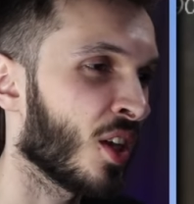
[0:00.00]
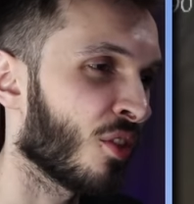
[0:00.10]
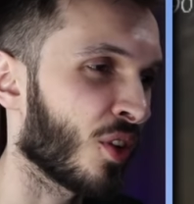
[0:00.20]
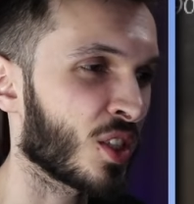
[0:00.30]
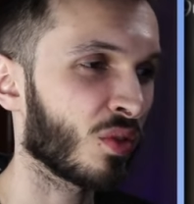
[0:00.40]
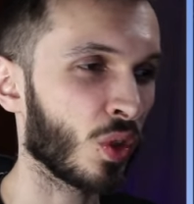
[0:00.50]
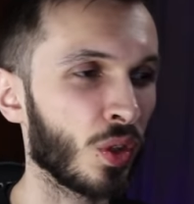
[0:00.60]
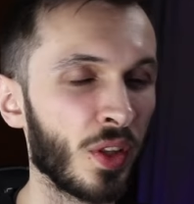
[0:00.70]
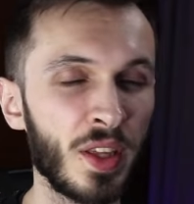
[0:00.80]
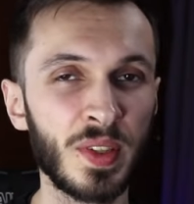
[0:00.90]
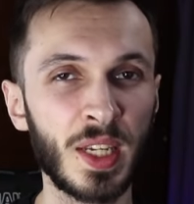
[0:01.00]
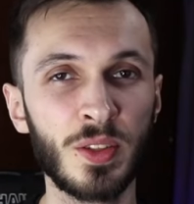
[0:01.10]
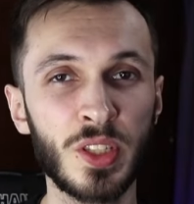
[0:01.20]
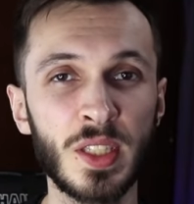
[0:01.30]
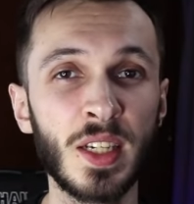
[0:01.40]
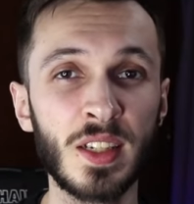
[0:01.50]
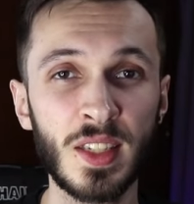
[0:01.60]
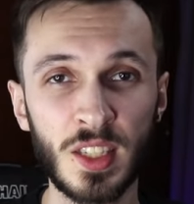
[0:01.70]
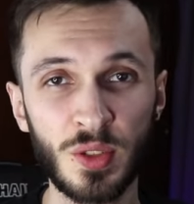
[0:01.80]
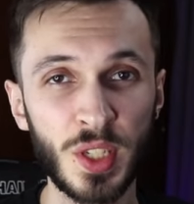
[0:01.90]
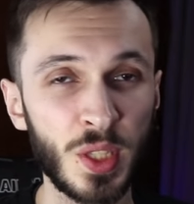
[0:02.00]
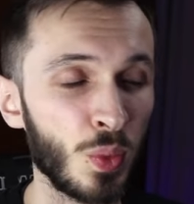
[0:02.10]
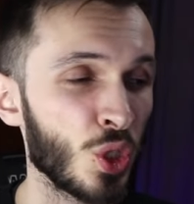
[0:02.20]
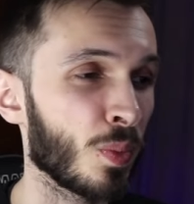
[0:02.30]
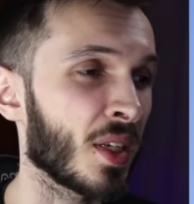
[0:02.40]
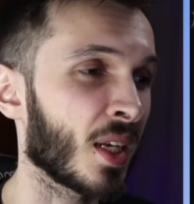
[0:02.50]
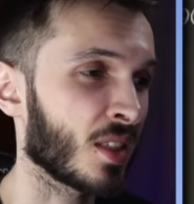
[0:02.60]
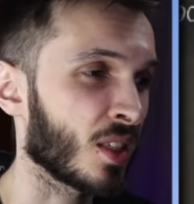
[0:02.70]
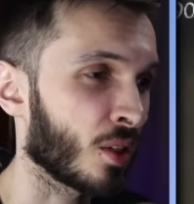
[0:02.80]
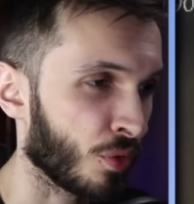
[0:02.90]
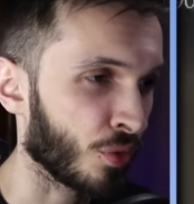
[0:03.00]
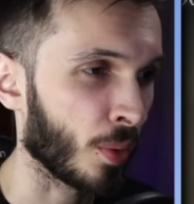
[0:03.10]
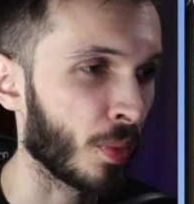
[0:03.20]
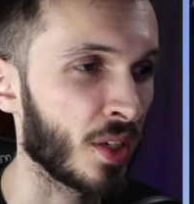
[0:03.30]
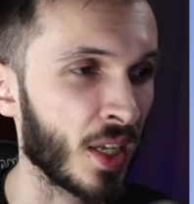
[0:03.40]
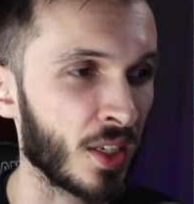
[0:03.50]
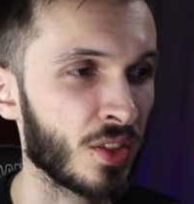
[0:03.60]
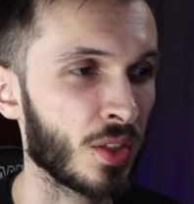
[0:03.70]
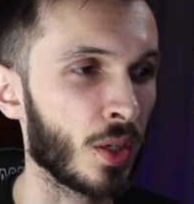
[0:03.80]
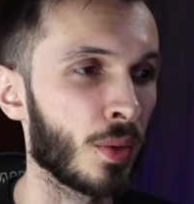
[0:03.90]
First of all, they've announced the accessories that we should be getting from next